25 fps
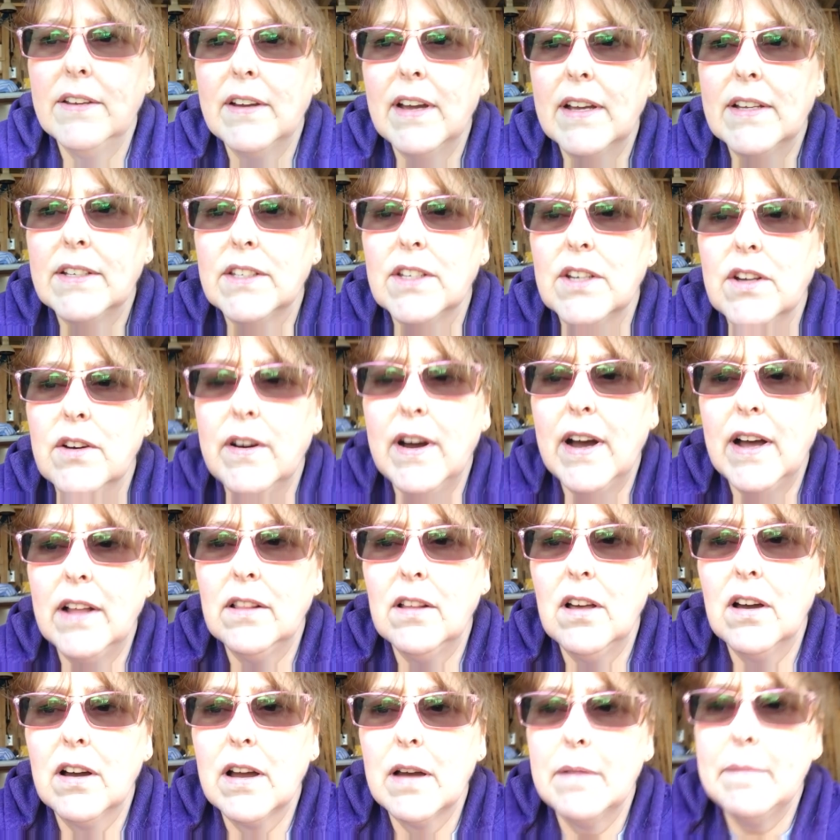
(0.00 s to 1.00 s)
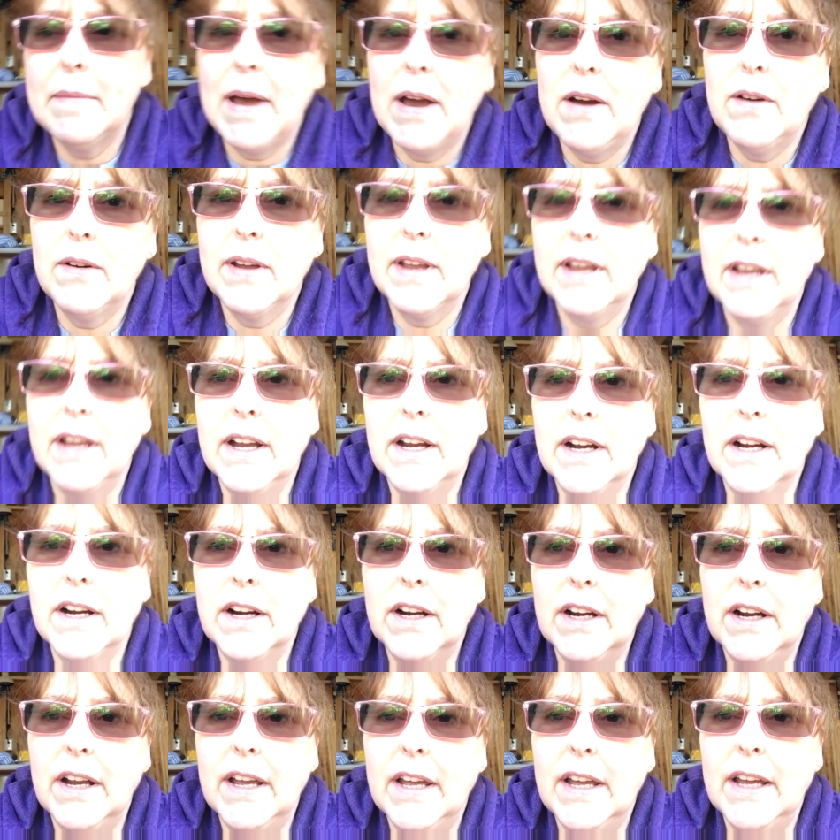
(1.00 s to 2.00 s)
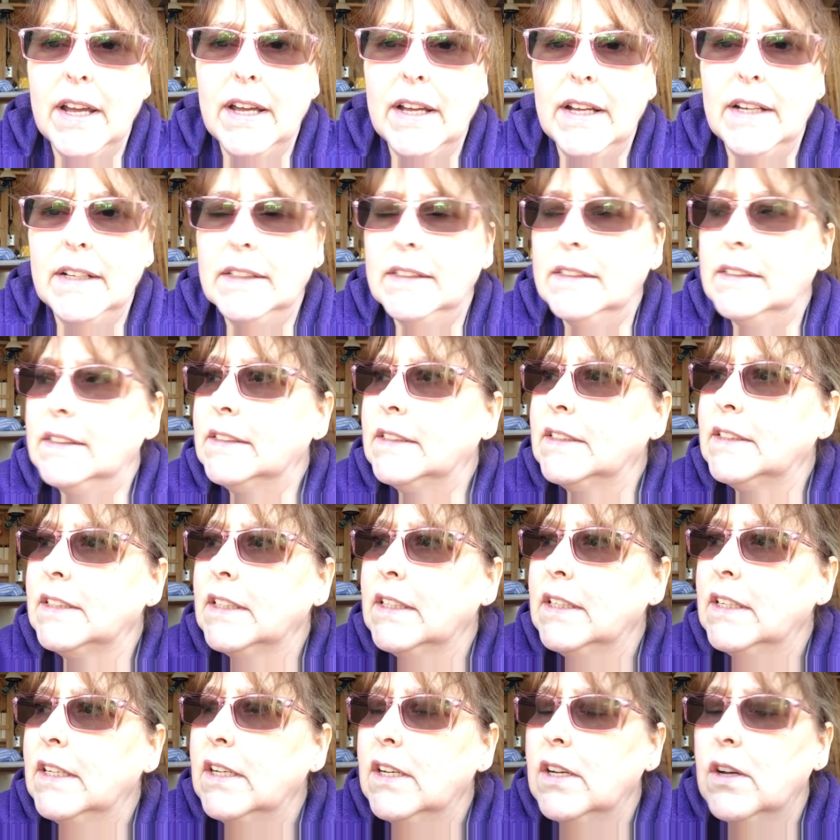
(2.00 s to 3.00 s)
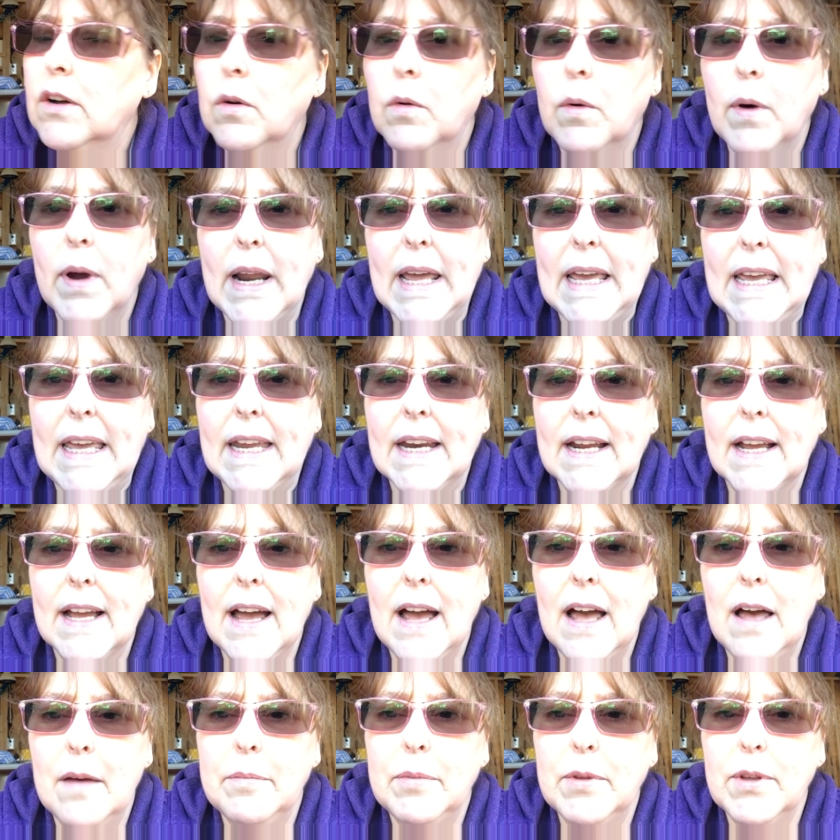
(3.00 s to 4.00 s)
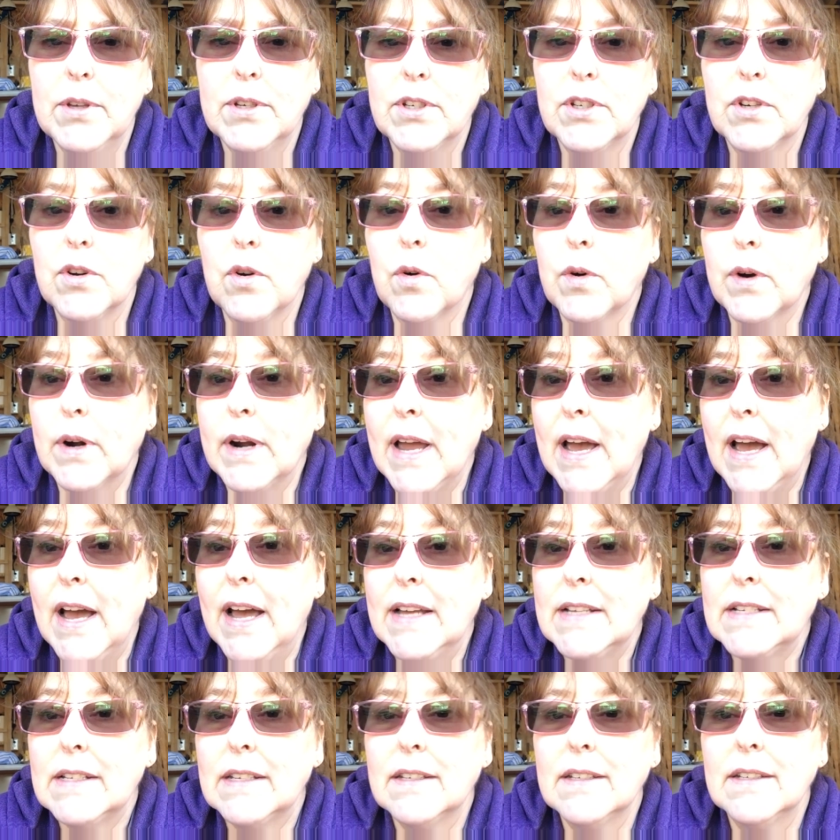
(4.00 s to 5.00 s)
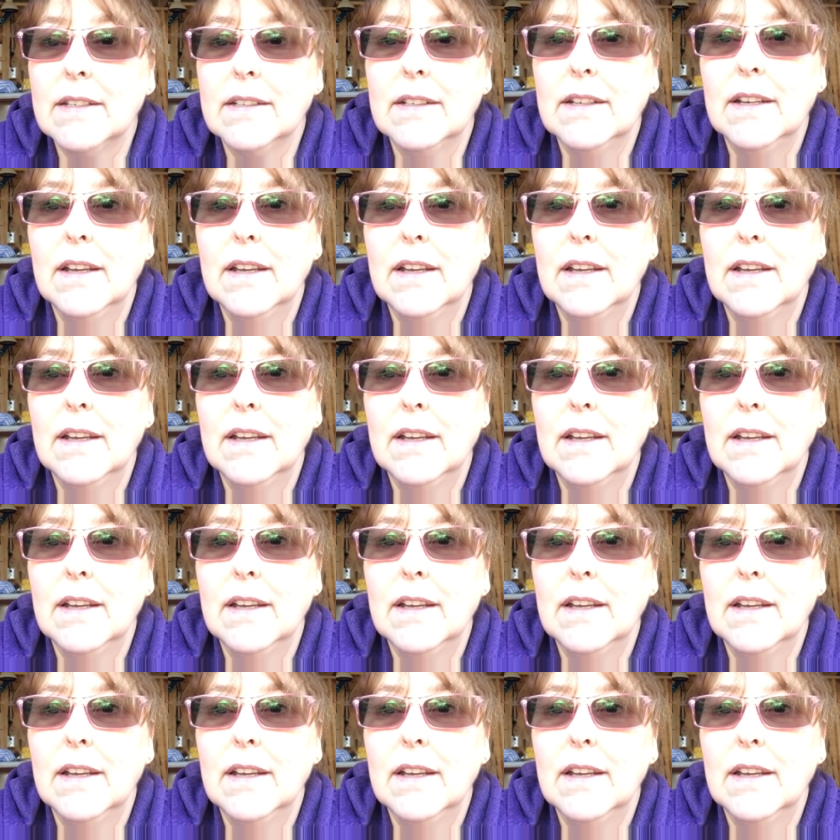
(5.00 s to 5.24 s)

you guys know how long I'm out here and what I get accomplished or not.